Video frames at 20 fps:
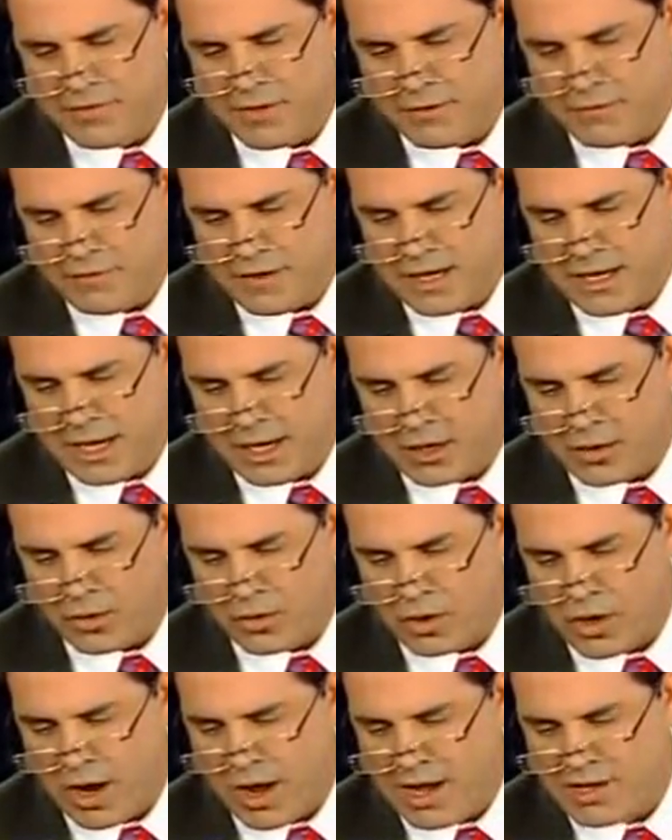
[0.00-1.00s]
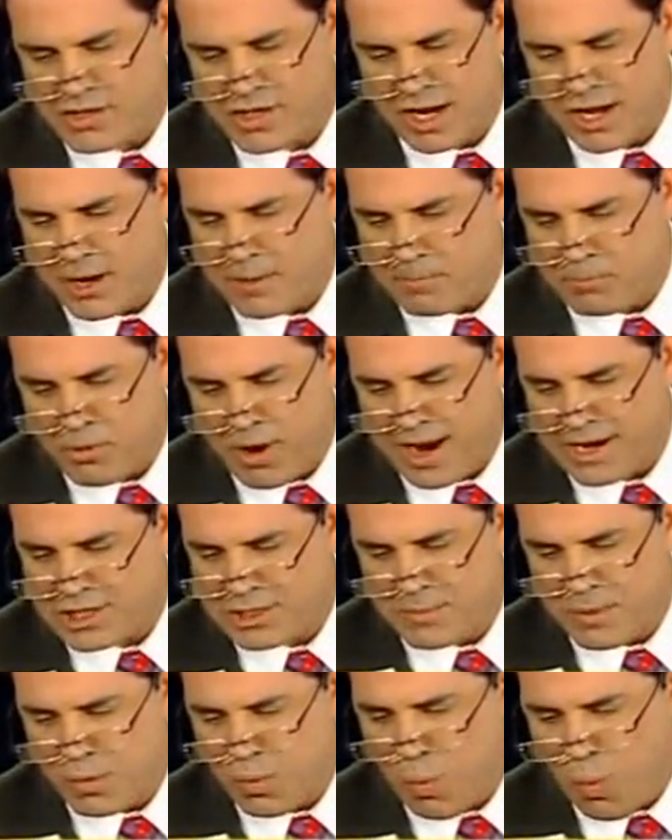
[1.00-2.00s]
of the vehicle, causing an
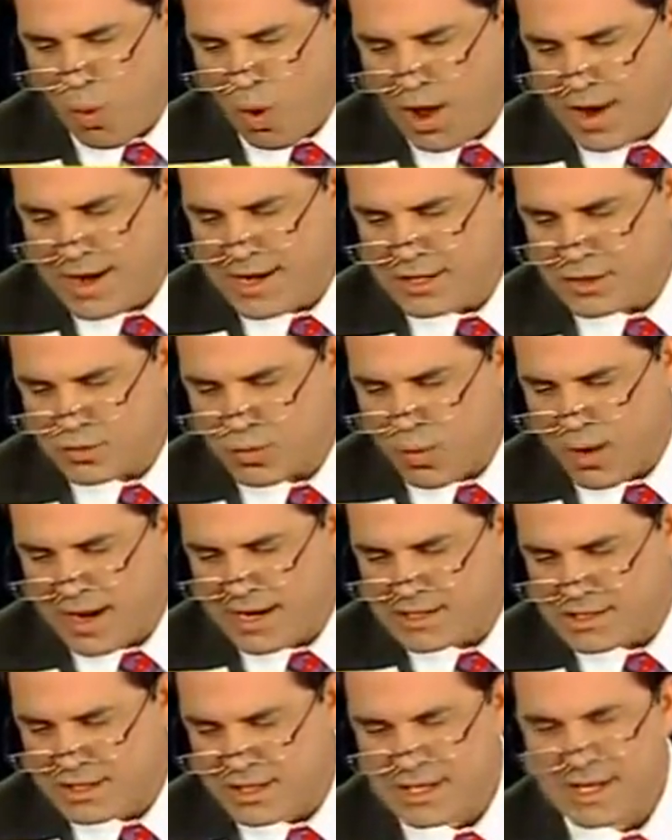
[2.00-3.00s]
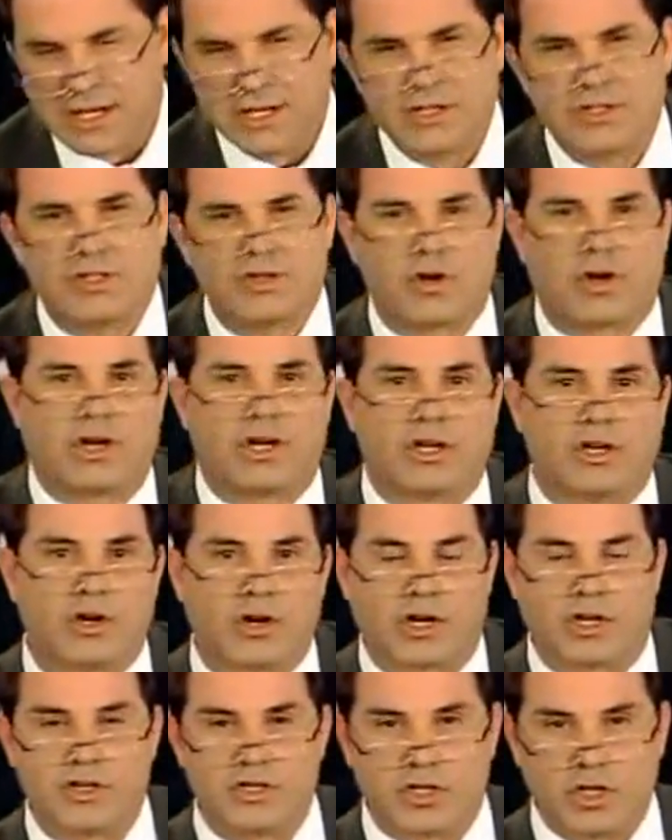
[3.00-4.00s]
approximate 1-inch raised
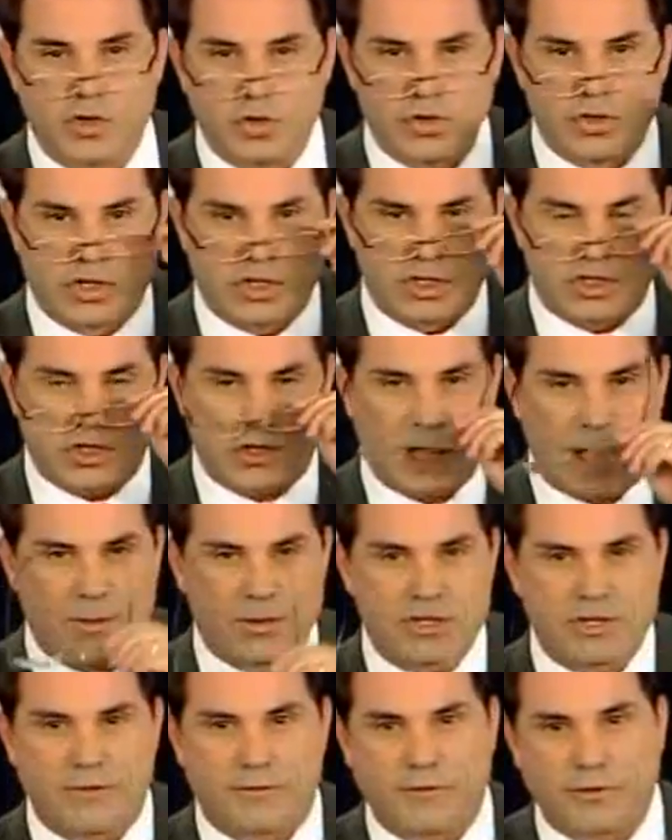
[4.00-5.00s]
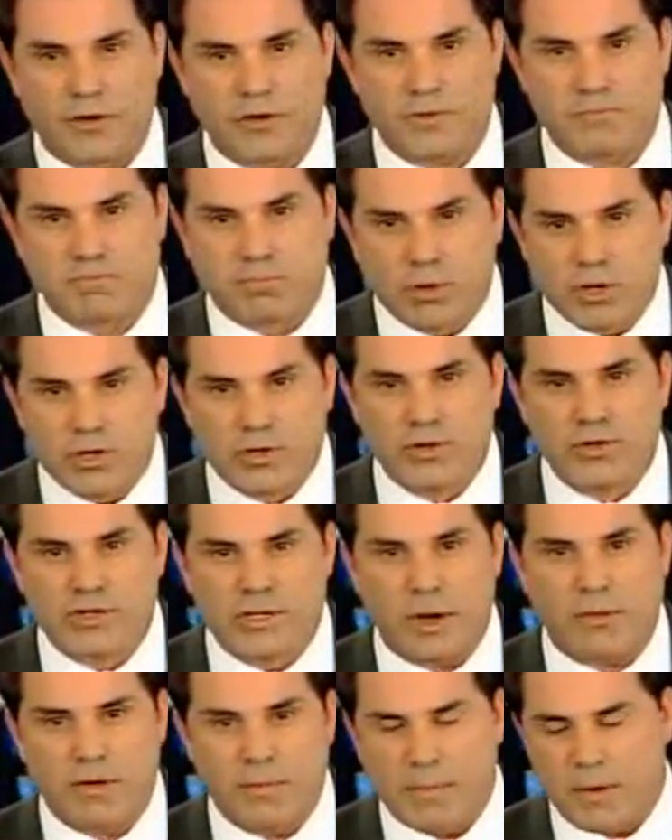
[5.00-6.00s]
circular contusion. So that was the first bruise
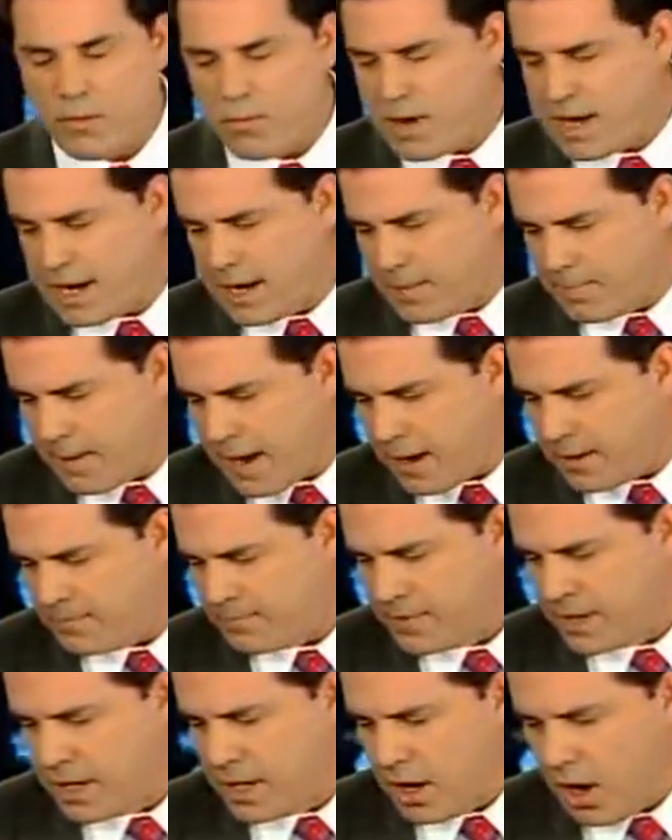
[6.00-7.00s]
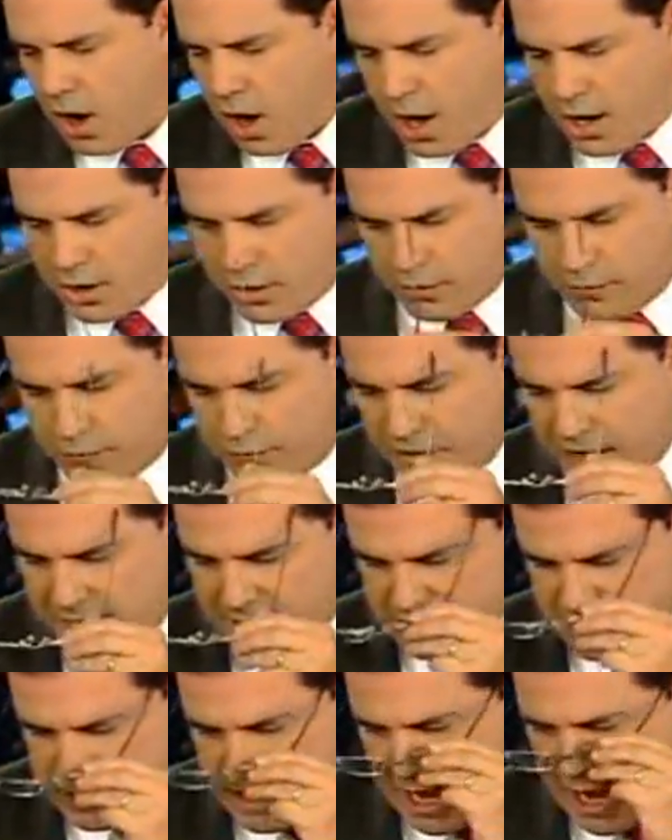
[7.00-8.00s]
that we've been reading about on her
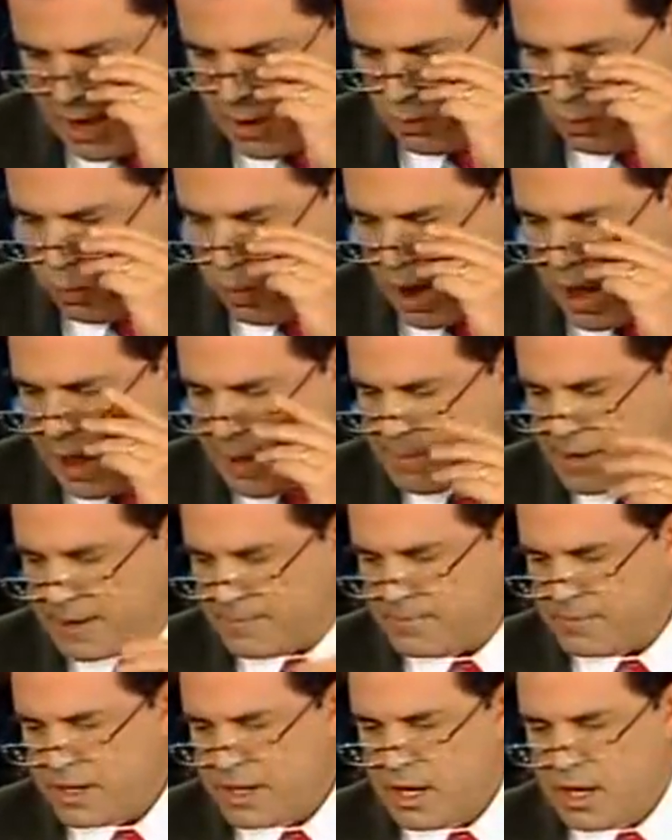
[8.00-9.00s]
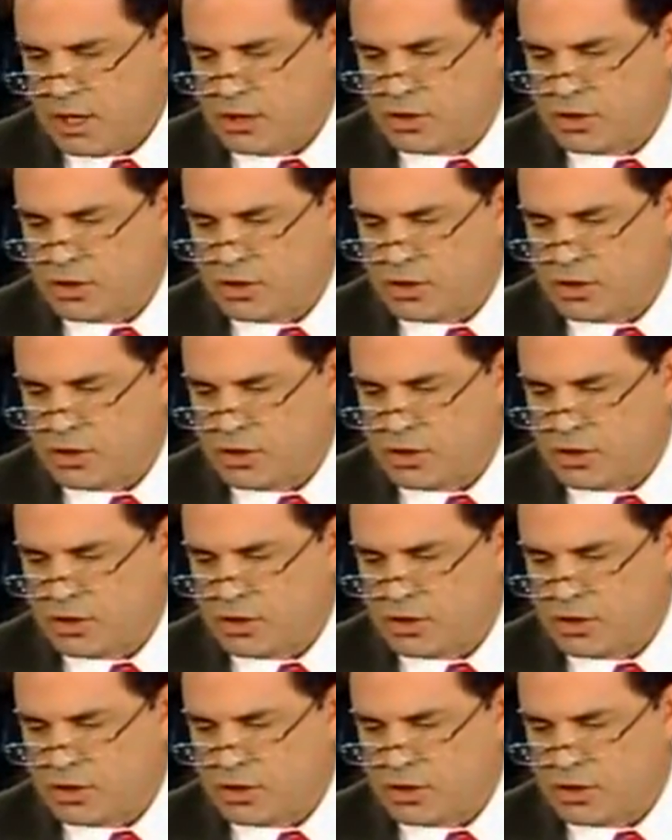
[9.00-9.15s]
face. Then Robin